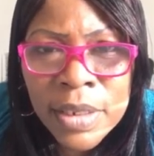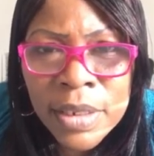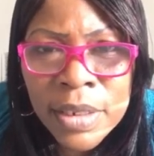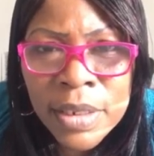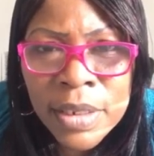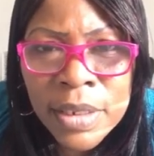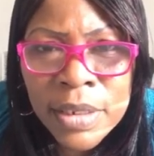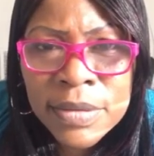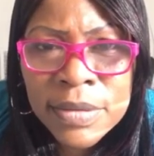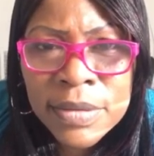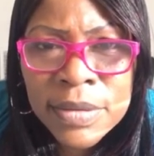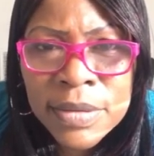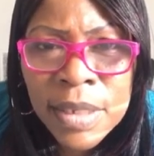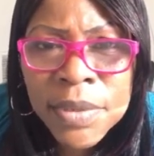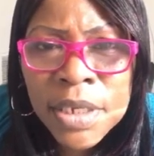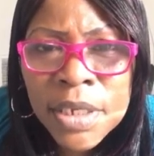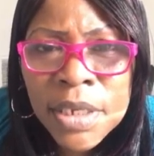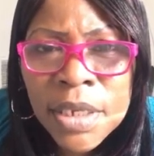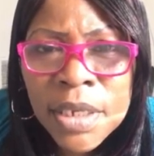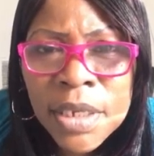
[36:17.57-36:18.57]
the
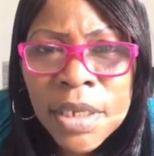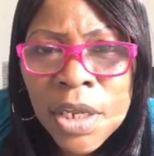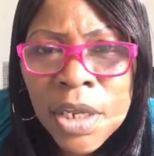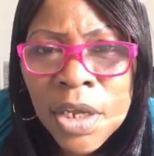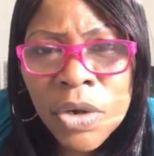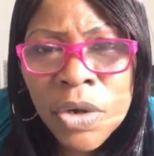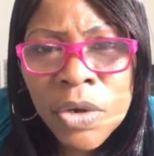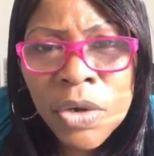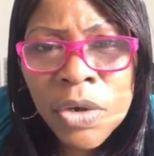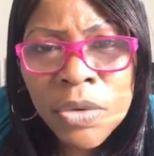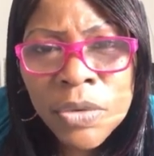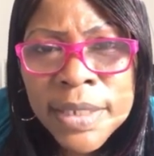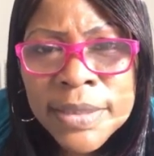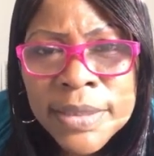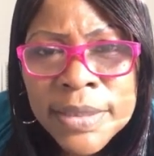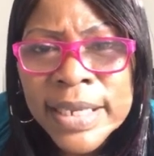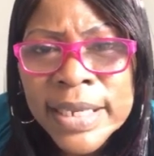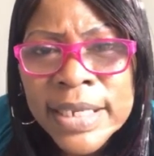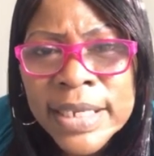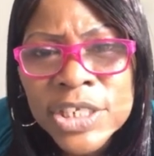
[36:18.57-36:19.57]
something alone.
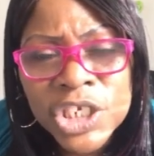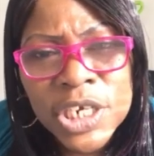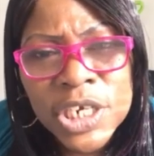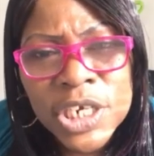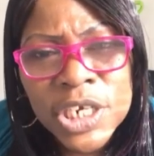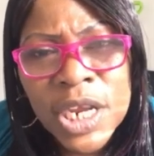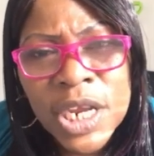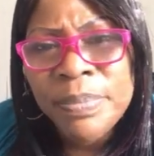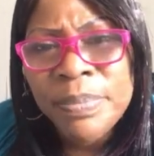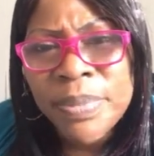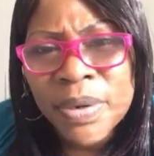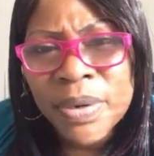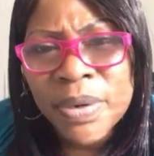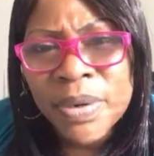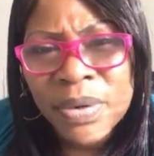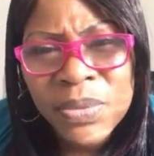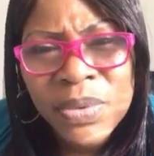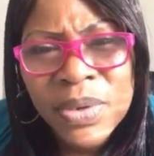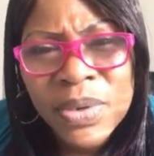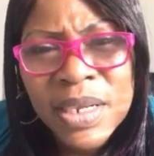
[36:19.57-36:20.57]
That's at Chopper.
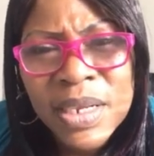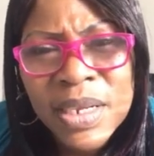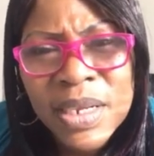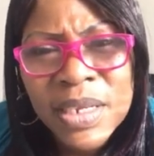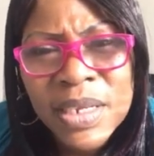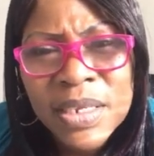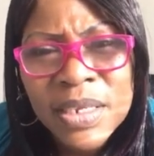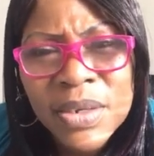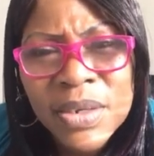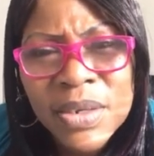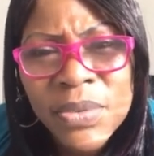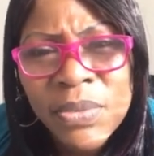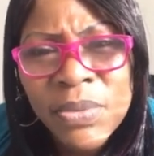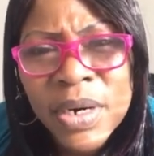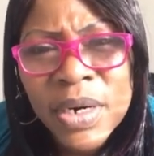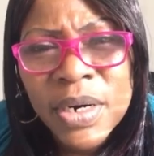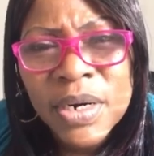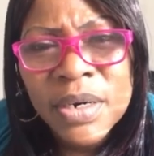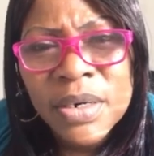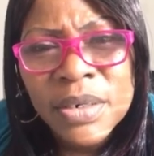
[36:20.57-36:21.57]
What in the
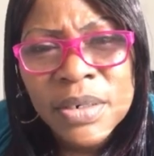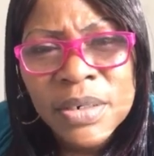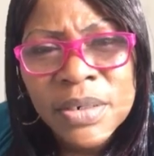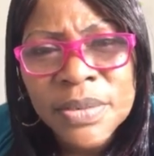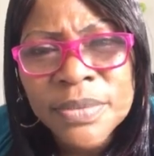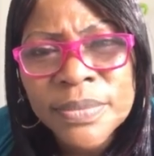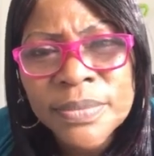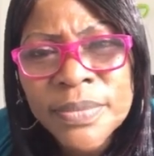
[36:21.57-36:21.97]
world?